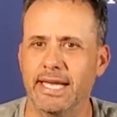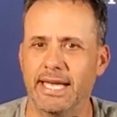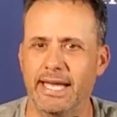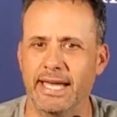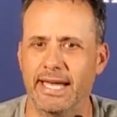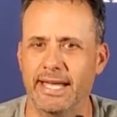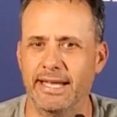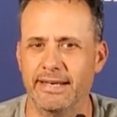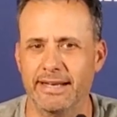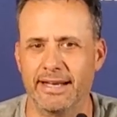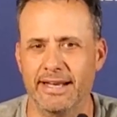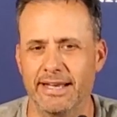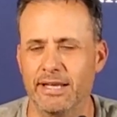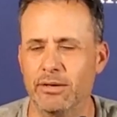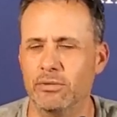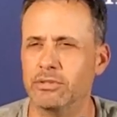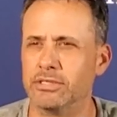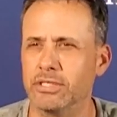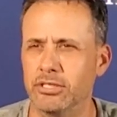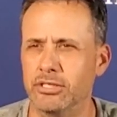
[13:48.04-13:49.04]
And
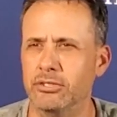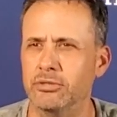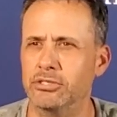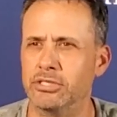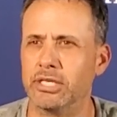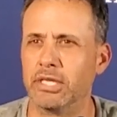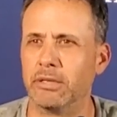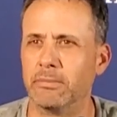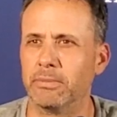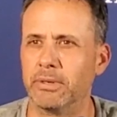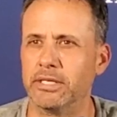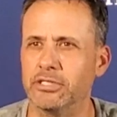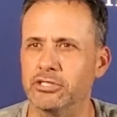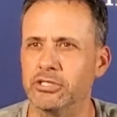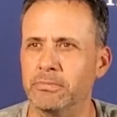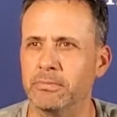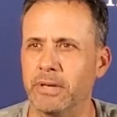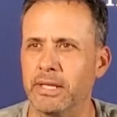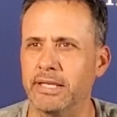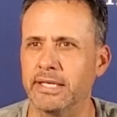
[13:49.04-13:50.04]
it was a huge
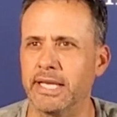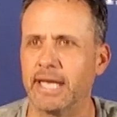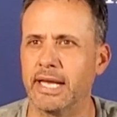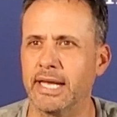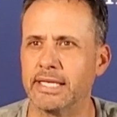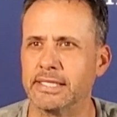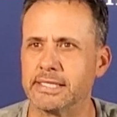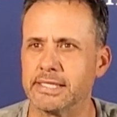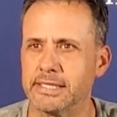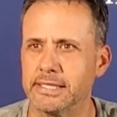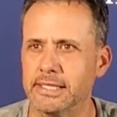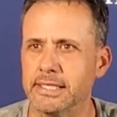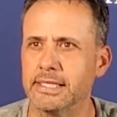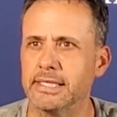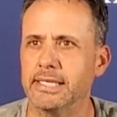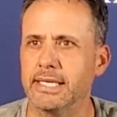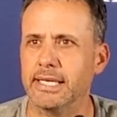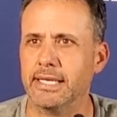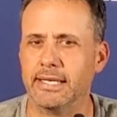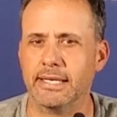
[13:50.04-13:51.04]
celebration by the guys.
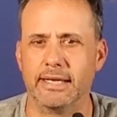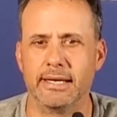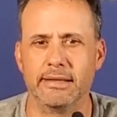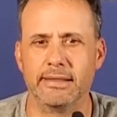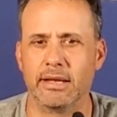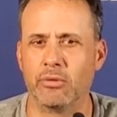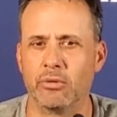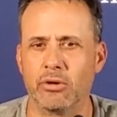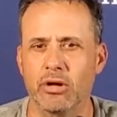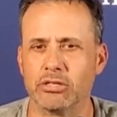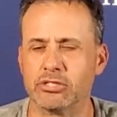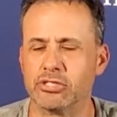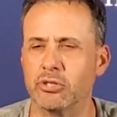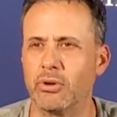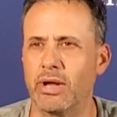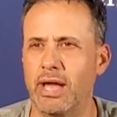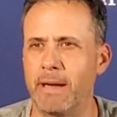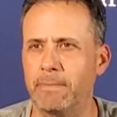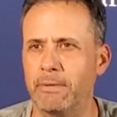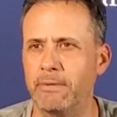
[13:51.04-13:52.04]
They were all
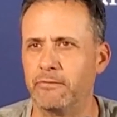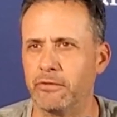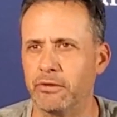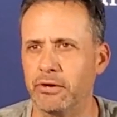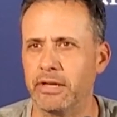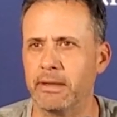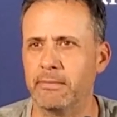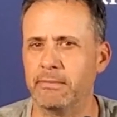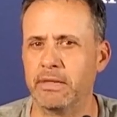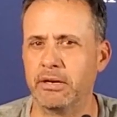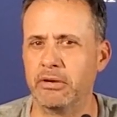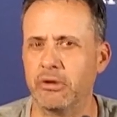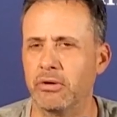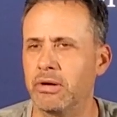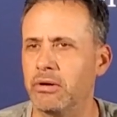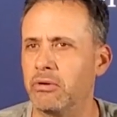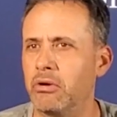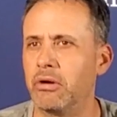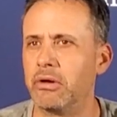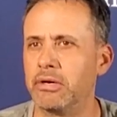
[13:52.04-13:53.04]
so happy for him. They
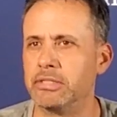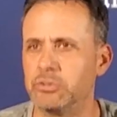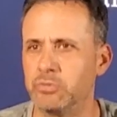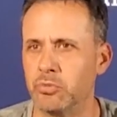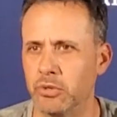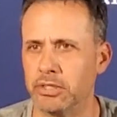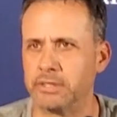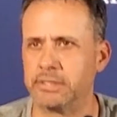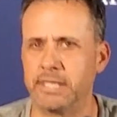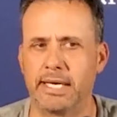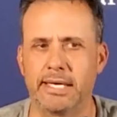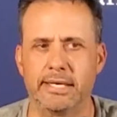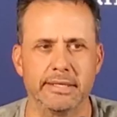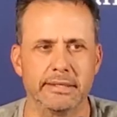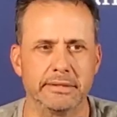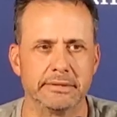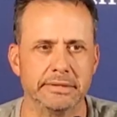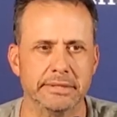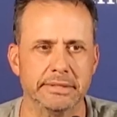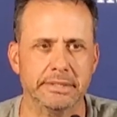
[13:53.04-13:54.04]
know how hard he's worked at
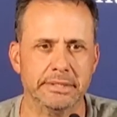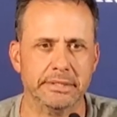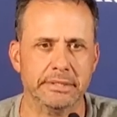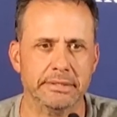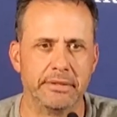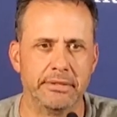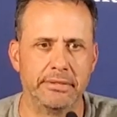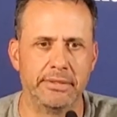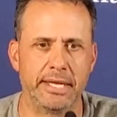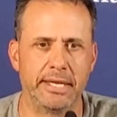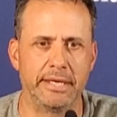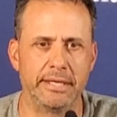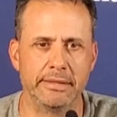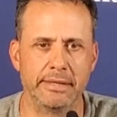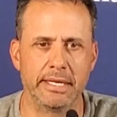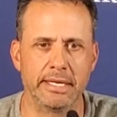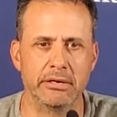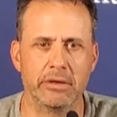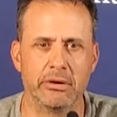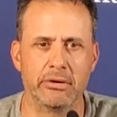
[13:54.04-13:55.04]
it.
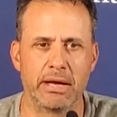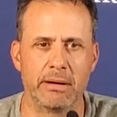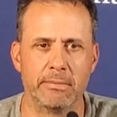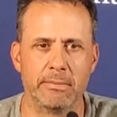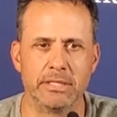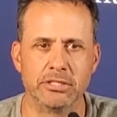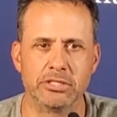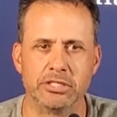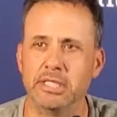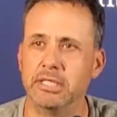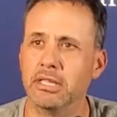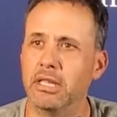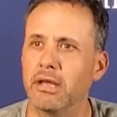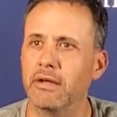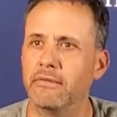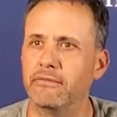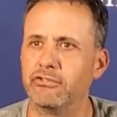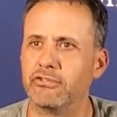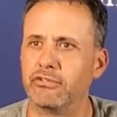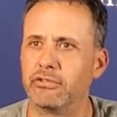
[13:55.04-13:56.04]
They know how much he
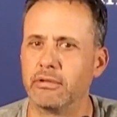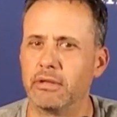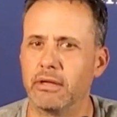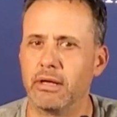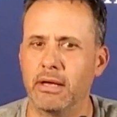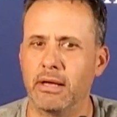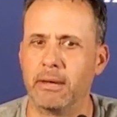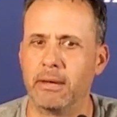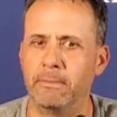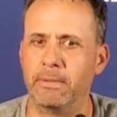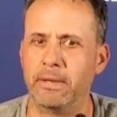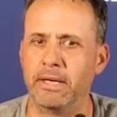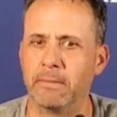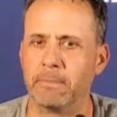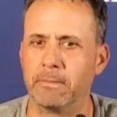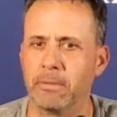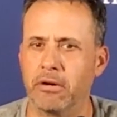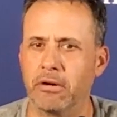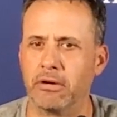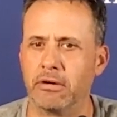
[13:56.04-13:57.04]
loves being
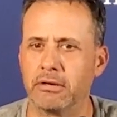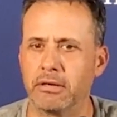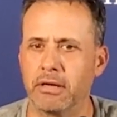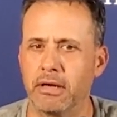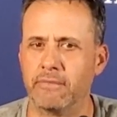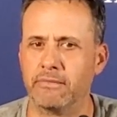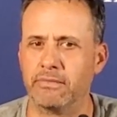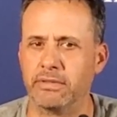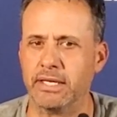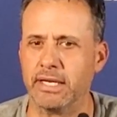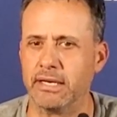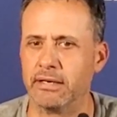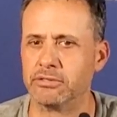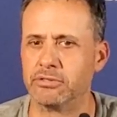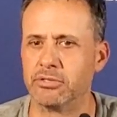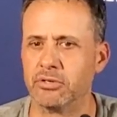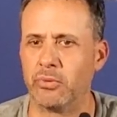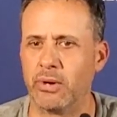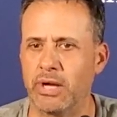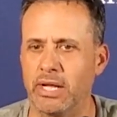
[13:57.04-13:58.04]
a part of the
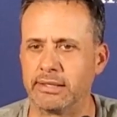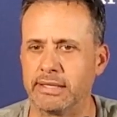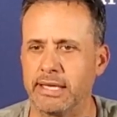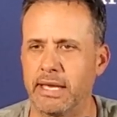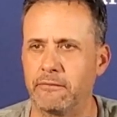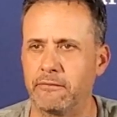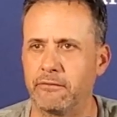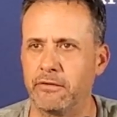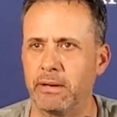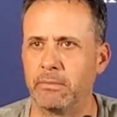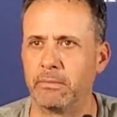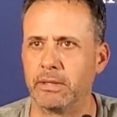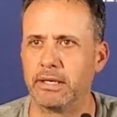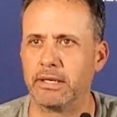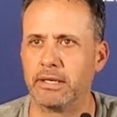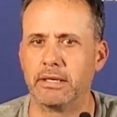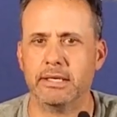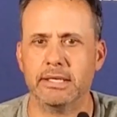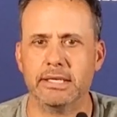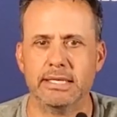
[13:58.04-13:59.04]
Arizona Wildcat
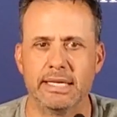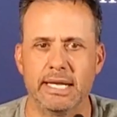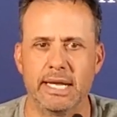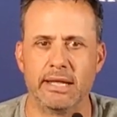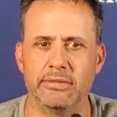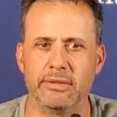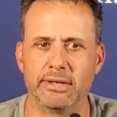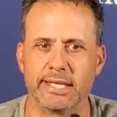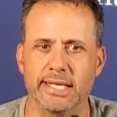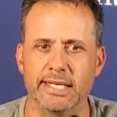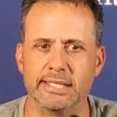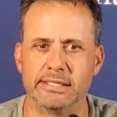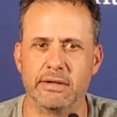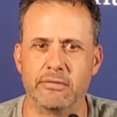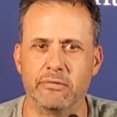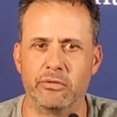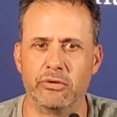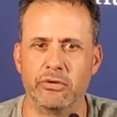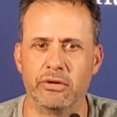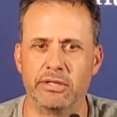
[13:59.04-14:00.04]
family, and the kids
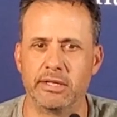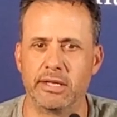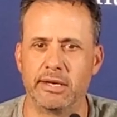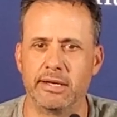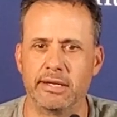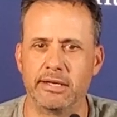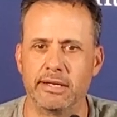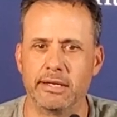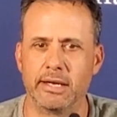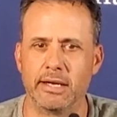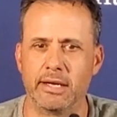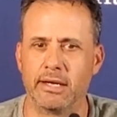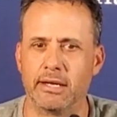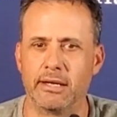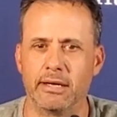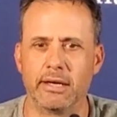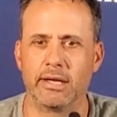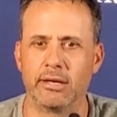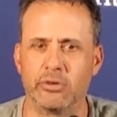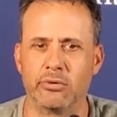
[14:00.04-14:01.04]
have really done
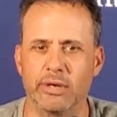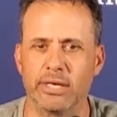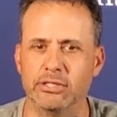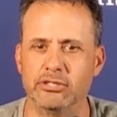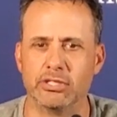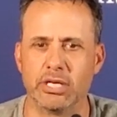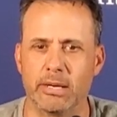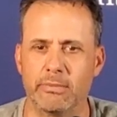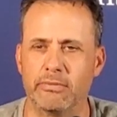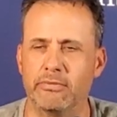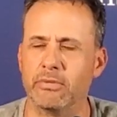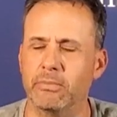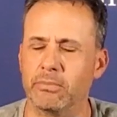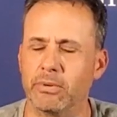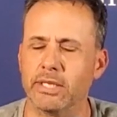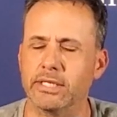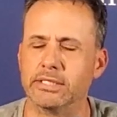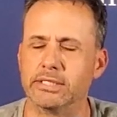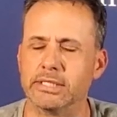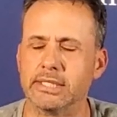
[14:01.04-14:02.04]
a great job of
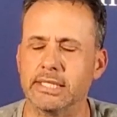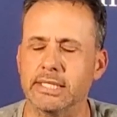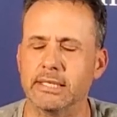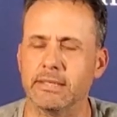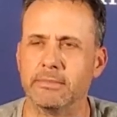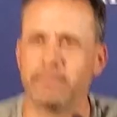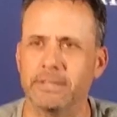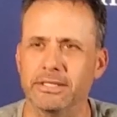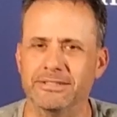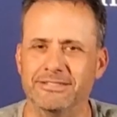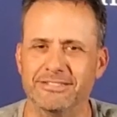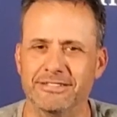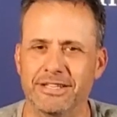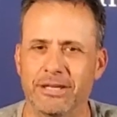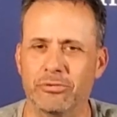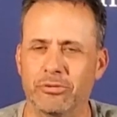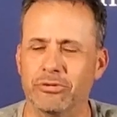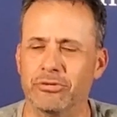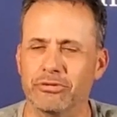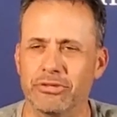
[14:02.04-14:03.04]
embracing him, and
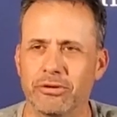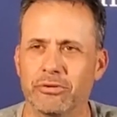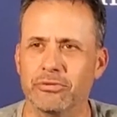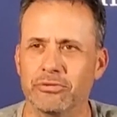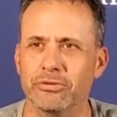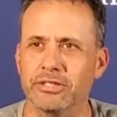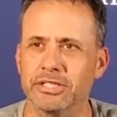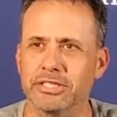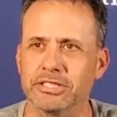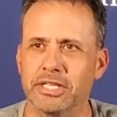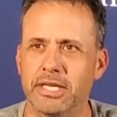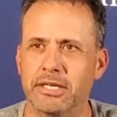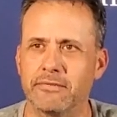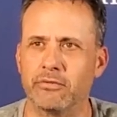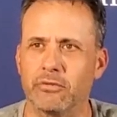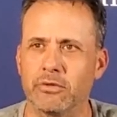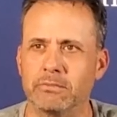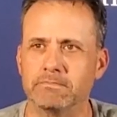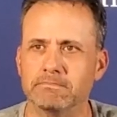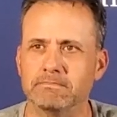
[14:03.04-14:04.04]
they were really excited
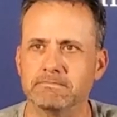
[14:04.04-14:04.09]
for him.